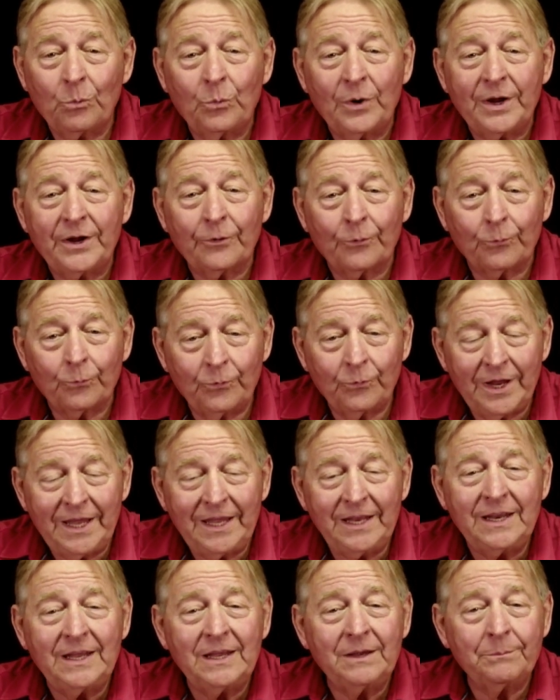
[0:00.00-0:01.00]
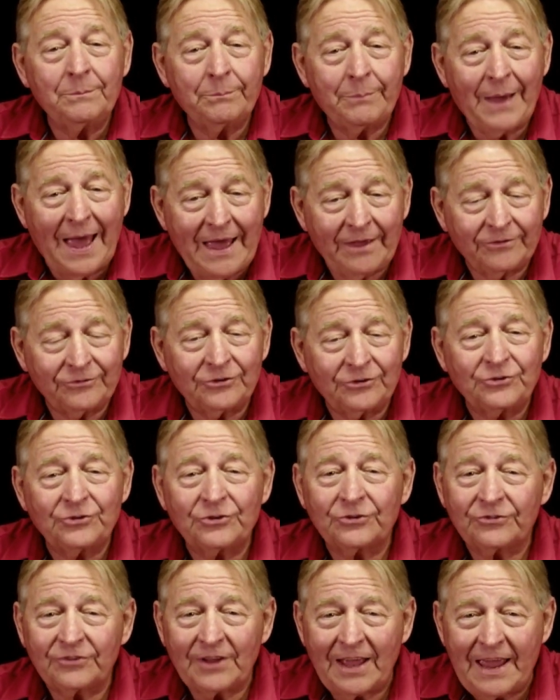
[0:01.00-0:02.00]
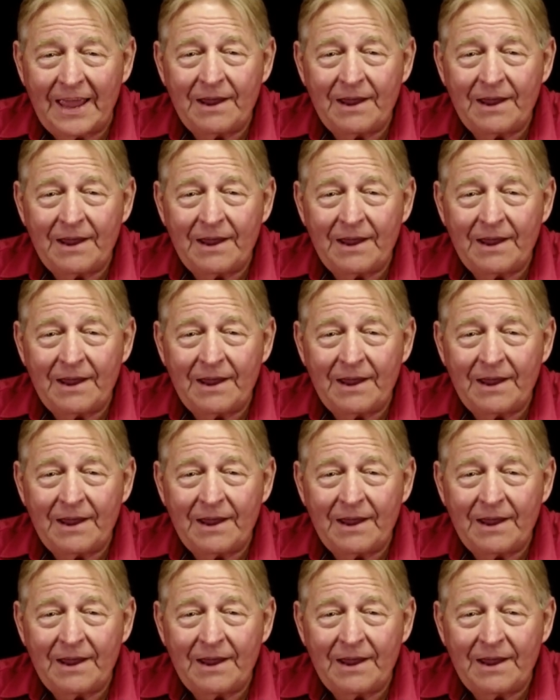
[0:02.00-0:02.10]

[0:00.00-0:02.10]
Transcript: we are reading passages